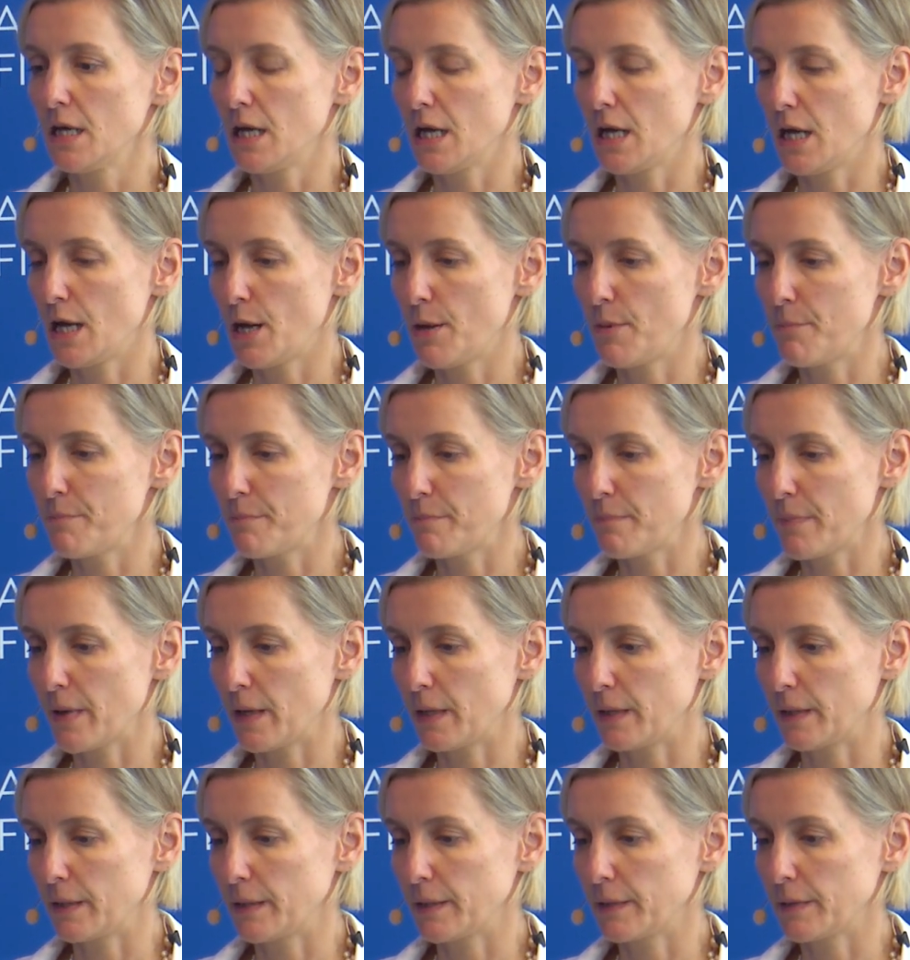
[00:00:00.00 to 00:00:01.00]

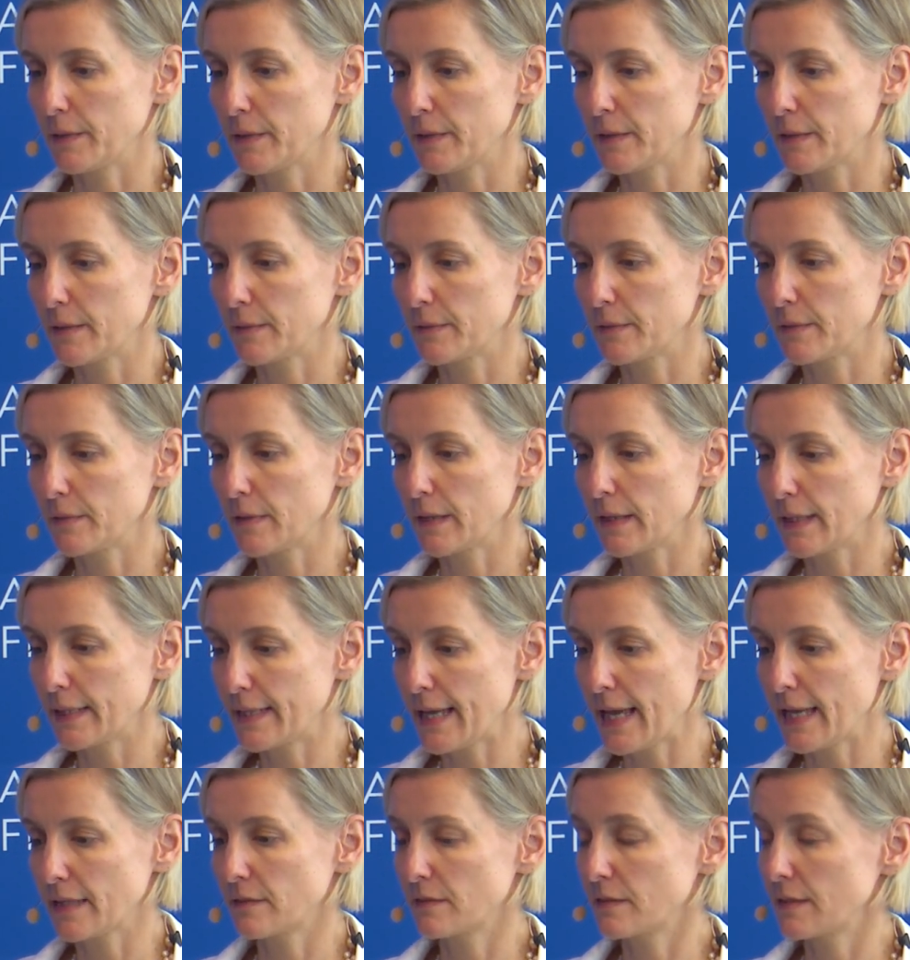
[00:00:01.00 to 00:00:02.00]

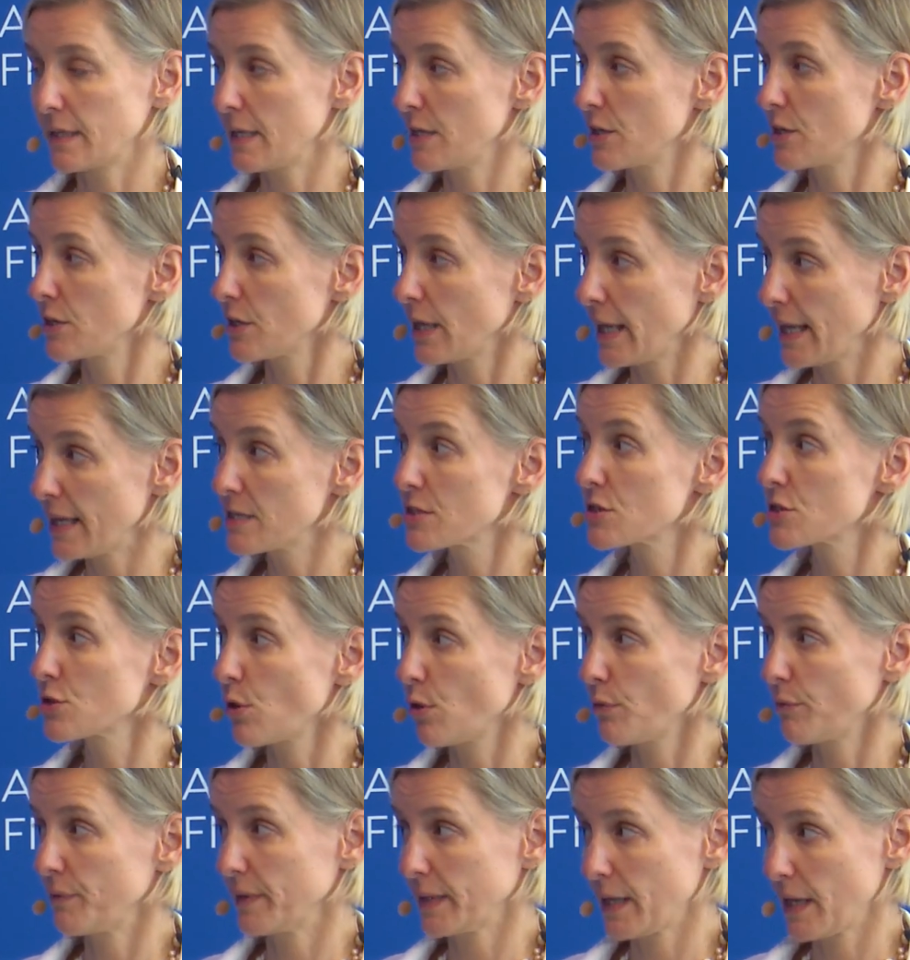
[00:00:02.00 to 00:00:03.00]
get the
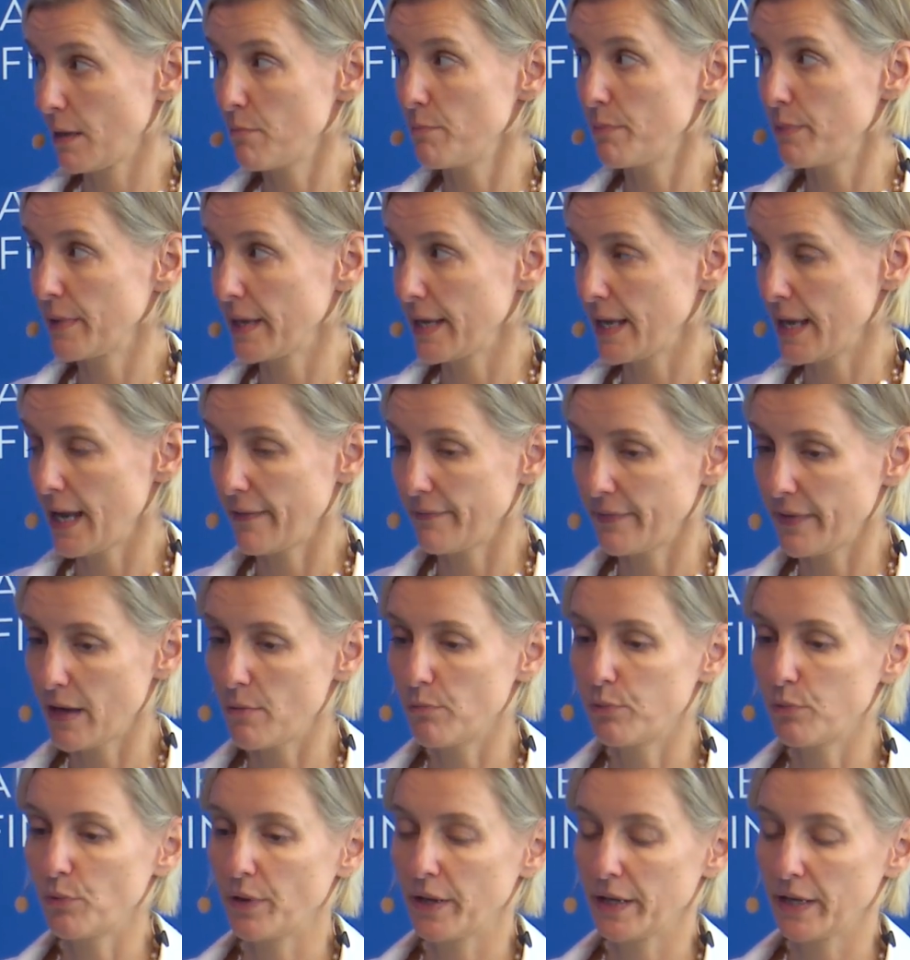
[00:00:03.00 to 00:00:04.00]
insolvent company at
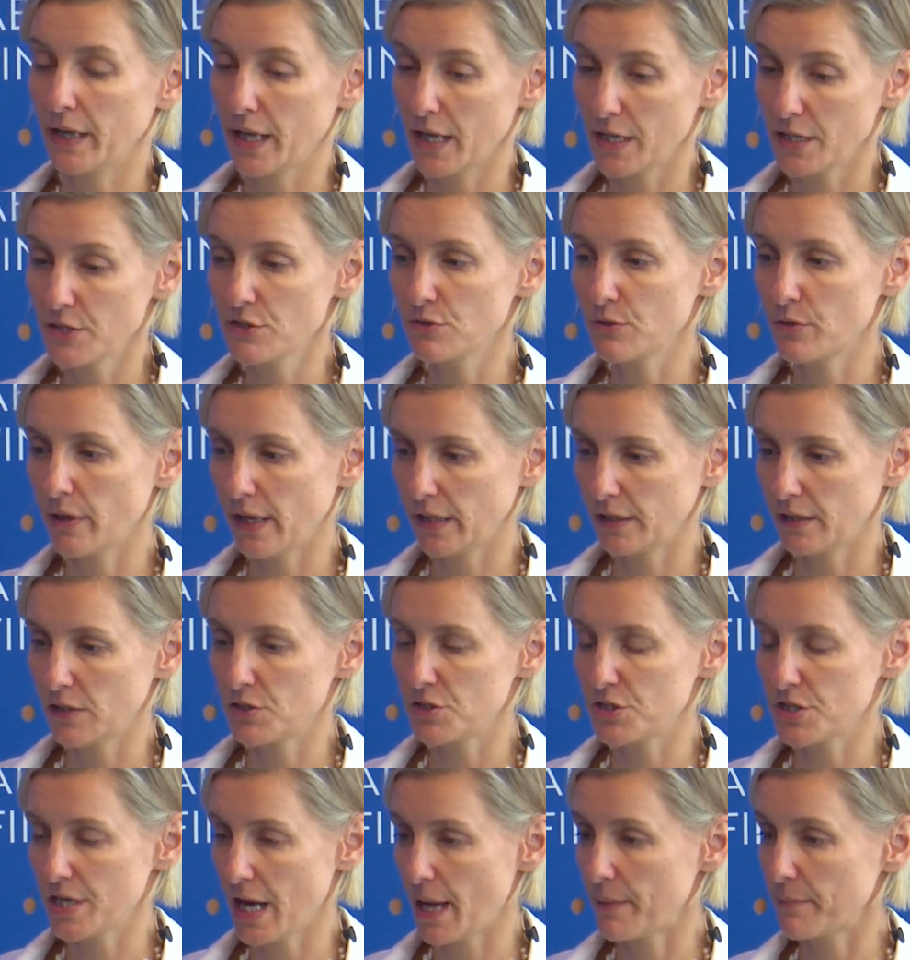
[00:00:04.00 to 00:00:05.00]
that point into
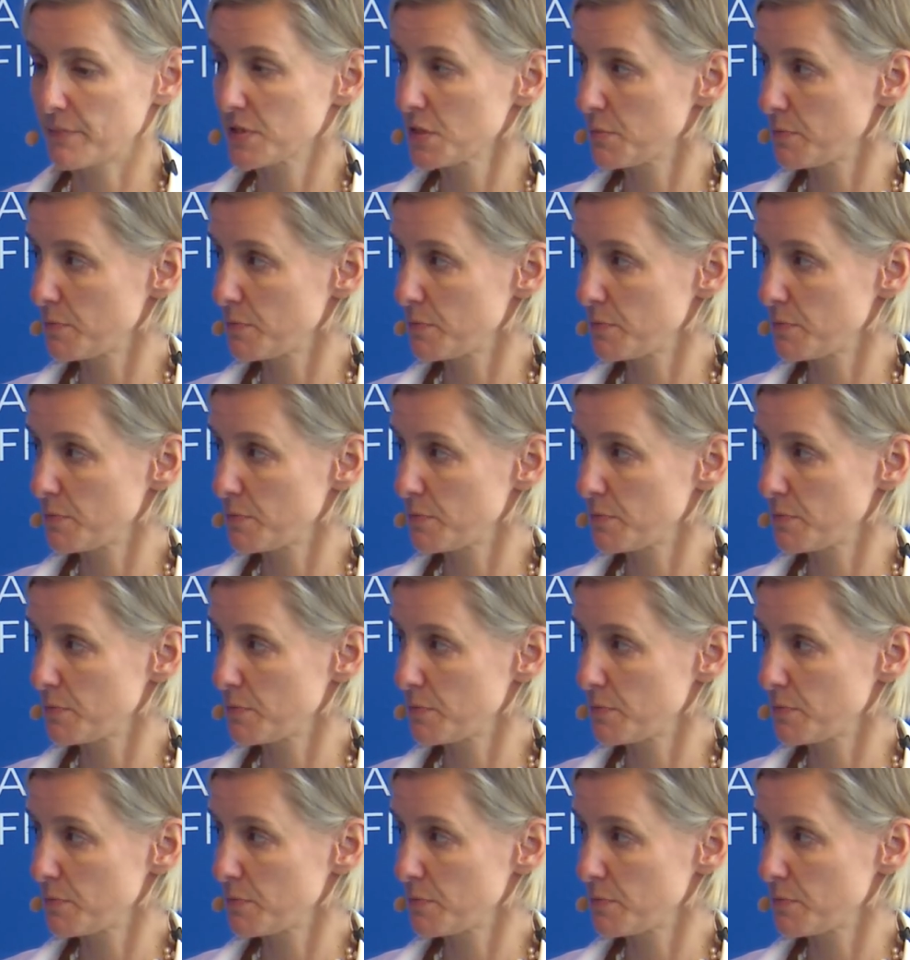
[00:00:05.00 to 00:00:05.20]
ADGM,